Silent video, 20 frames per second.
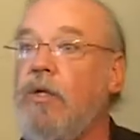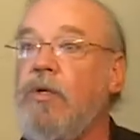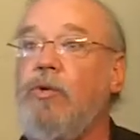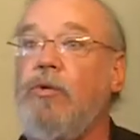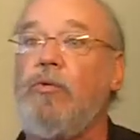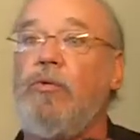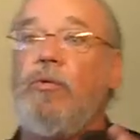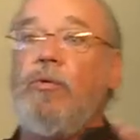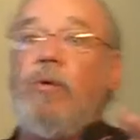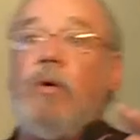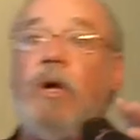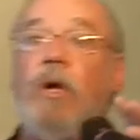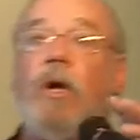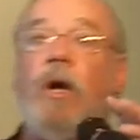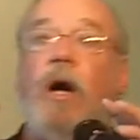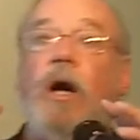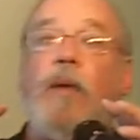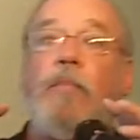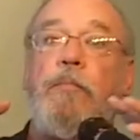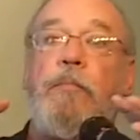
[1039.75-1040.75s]

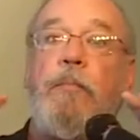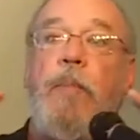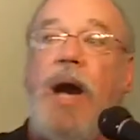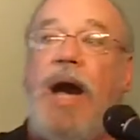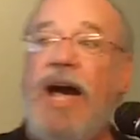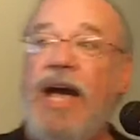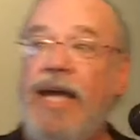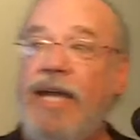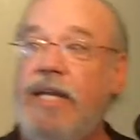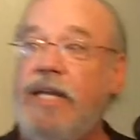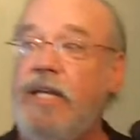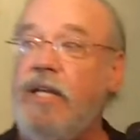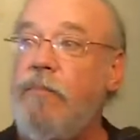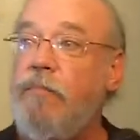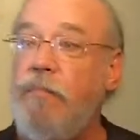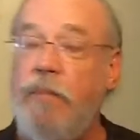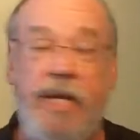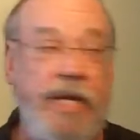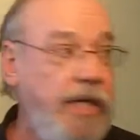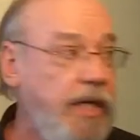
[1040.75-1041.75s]
You abide
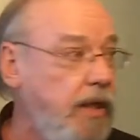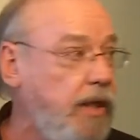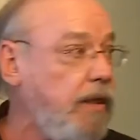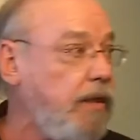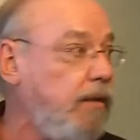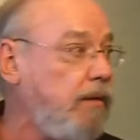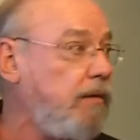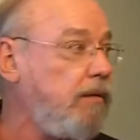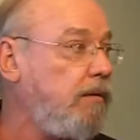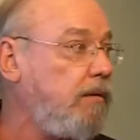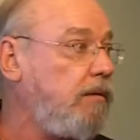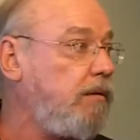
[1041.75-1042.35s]
in me.